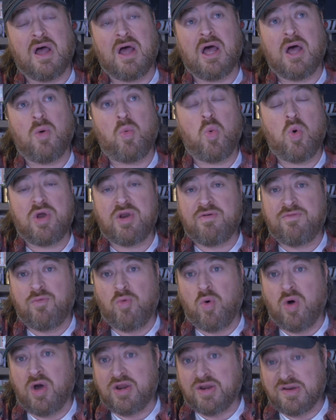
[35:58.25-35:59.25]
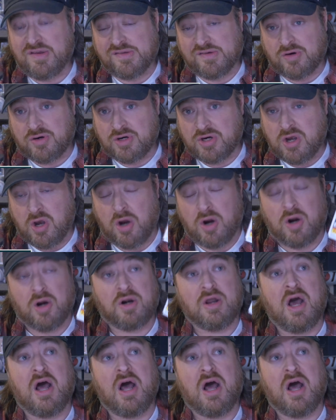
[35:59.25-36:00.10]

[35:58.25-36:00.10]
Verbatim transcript: uh, one of one, a certain card.